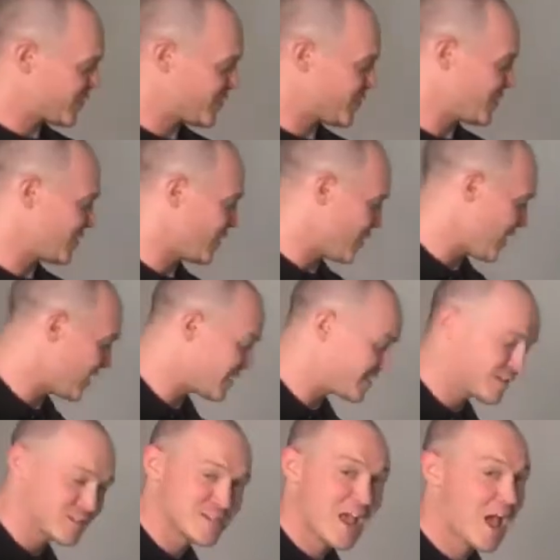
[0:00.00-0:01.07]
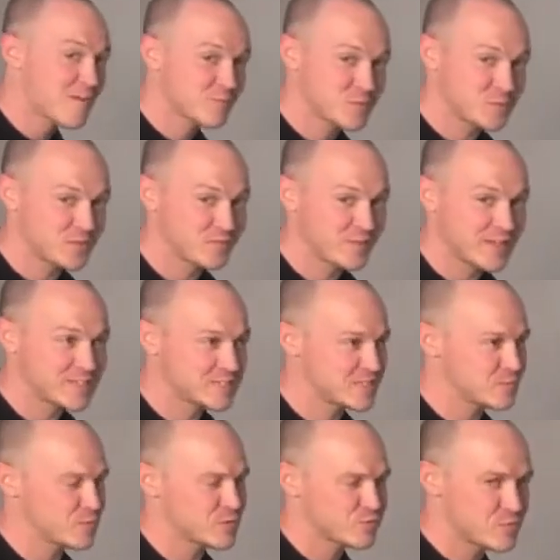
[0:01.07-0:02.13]
you know, it doesn't have to be fancy
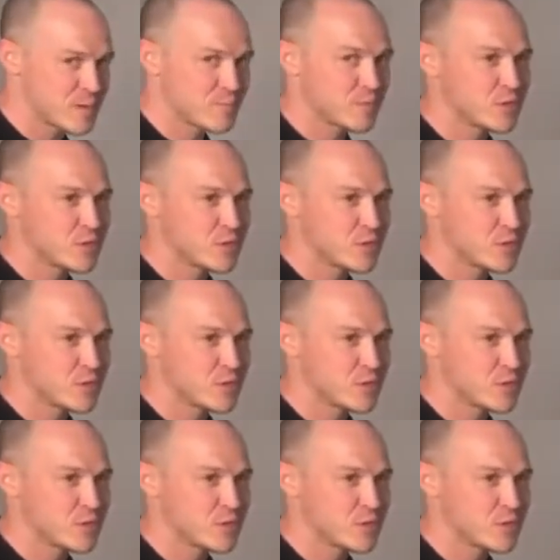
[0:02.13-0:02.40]
because remember,